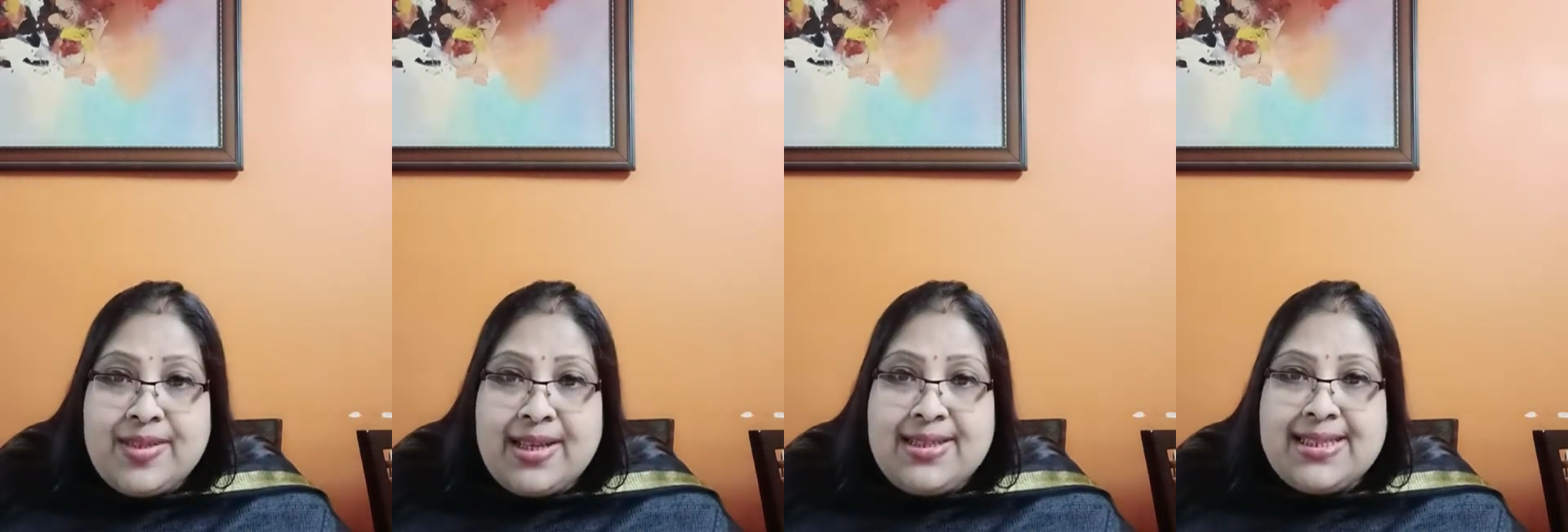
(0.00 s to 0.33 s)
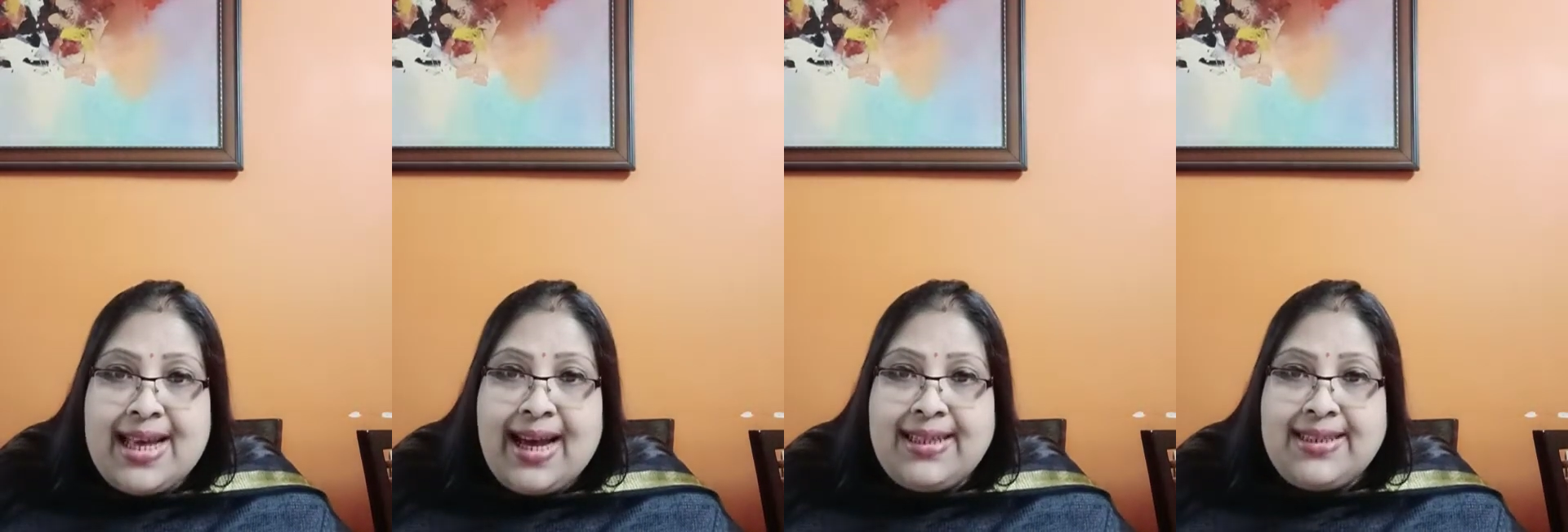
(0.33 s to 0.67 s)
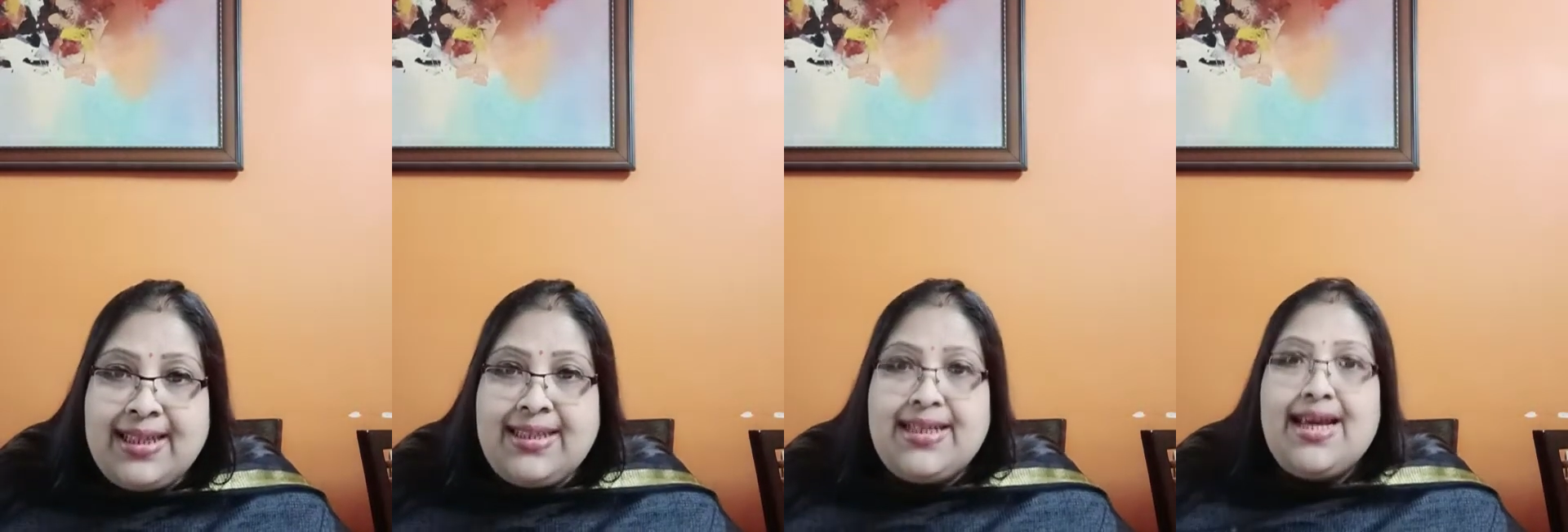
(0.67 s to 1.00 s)
inside
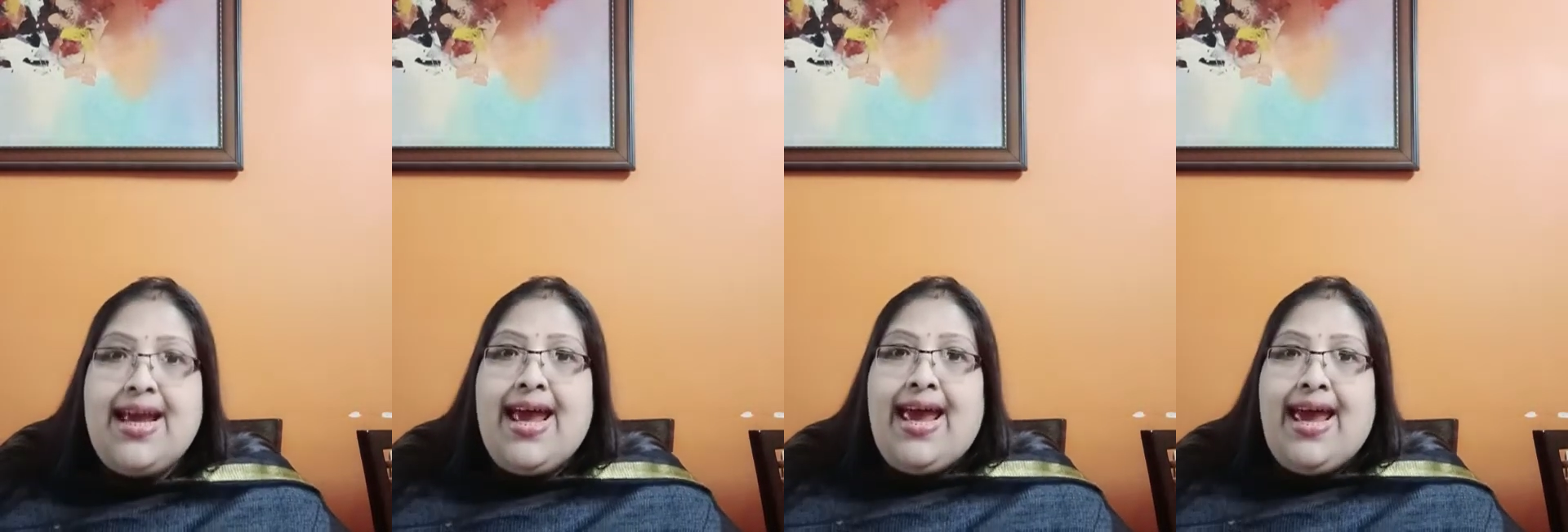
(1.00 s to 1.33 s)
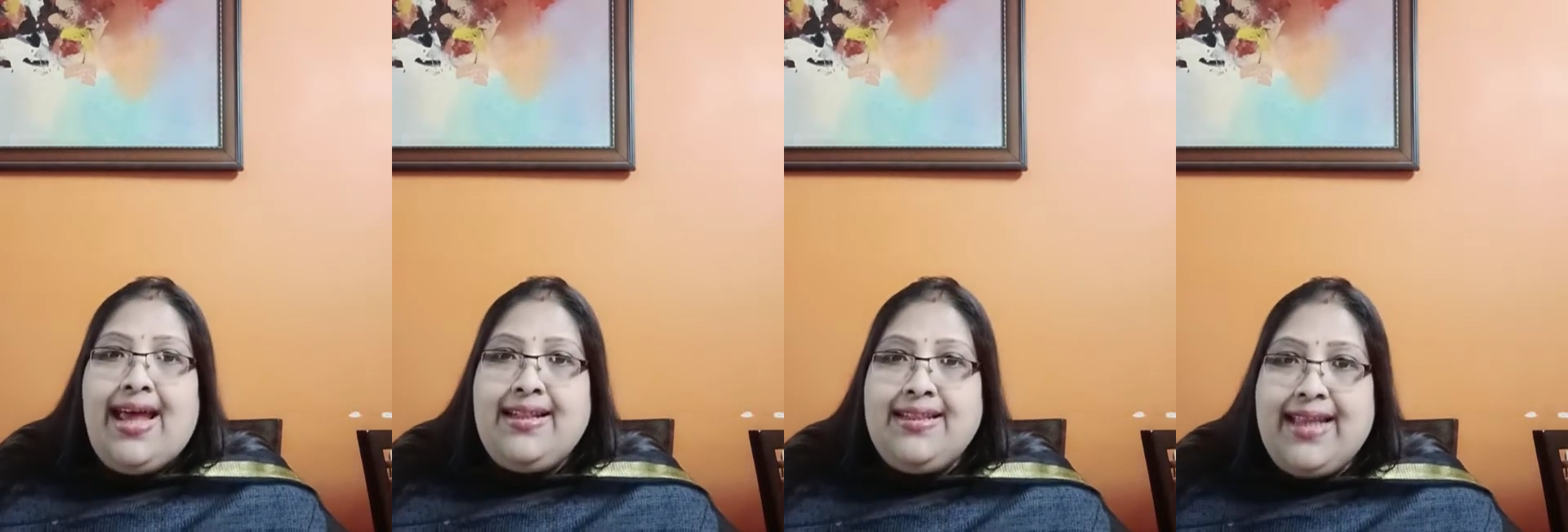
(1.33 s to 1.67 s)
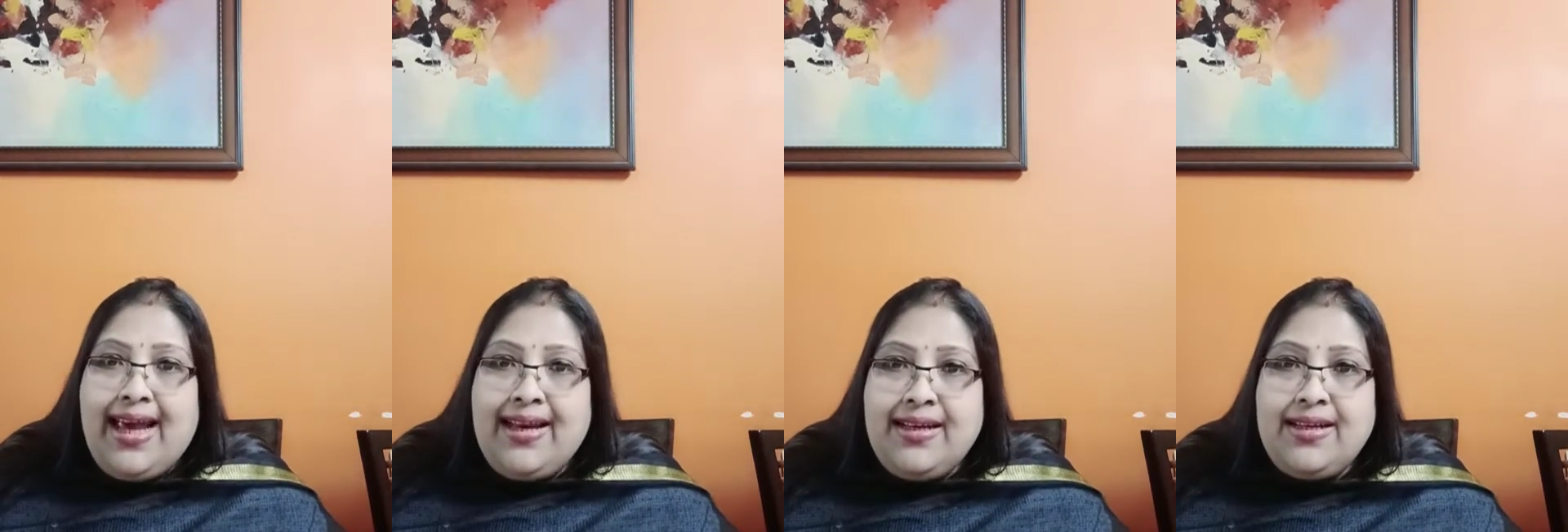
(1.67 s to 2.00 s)
it and
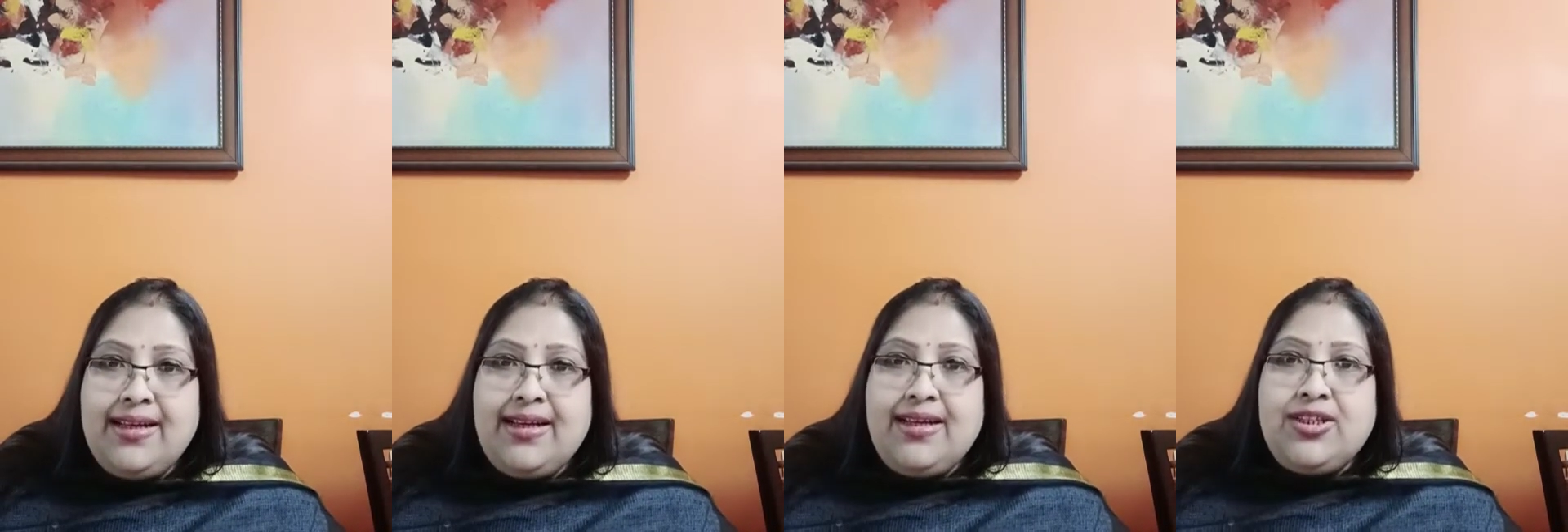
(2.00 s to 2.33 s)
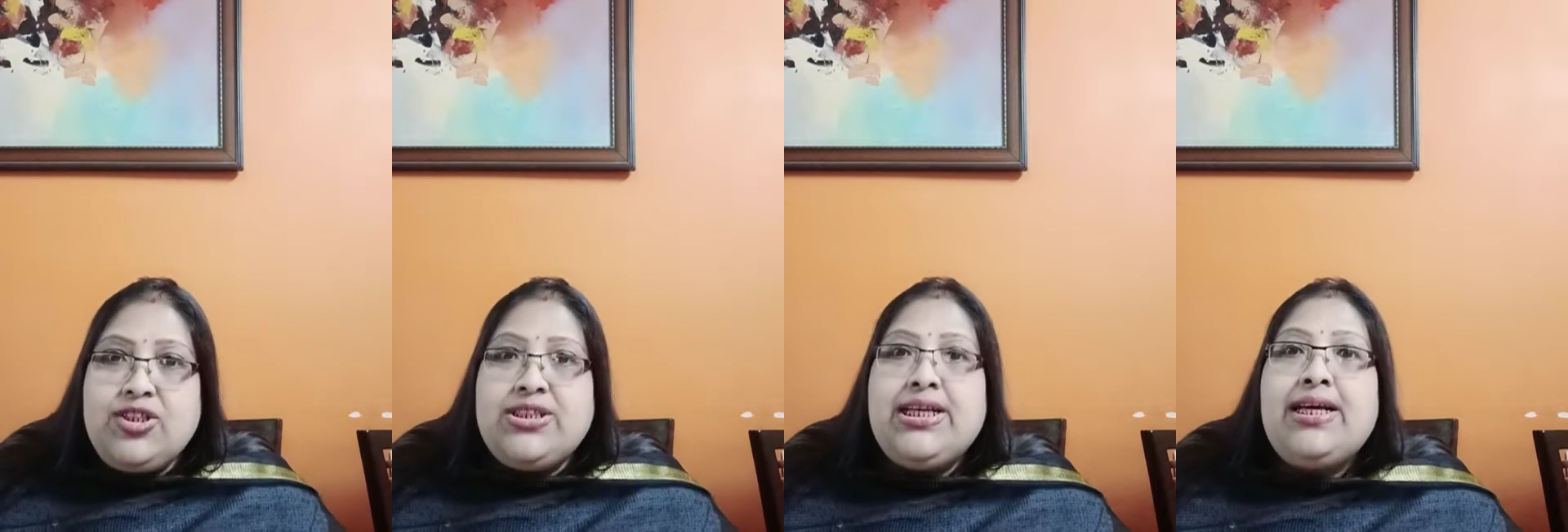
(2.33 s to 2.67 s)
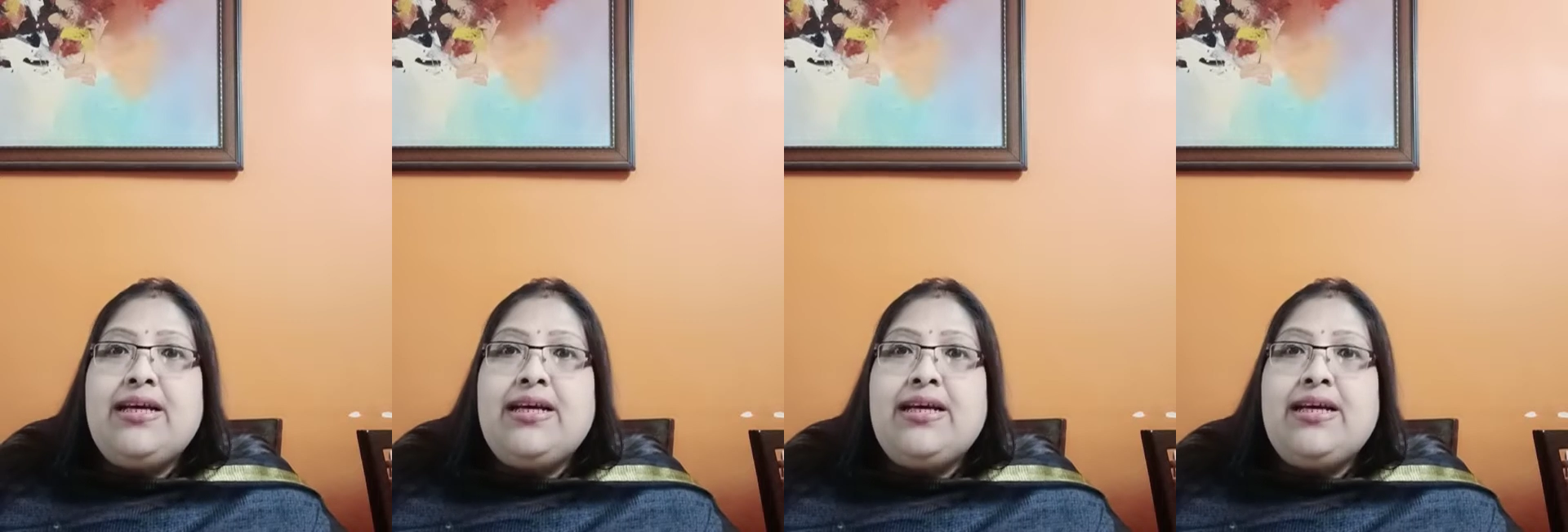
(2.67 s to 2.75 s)
then she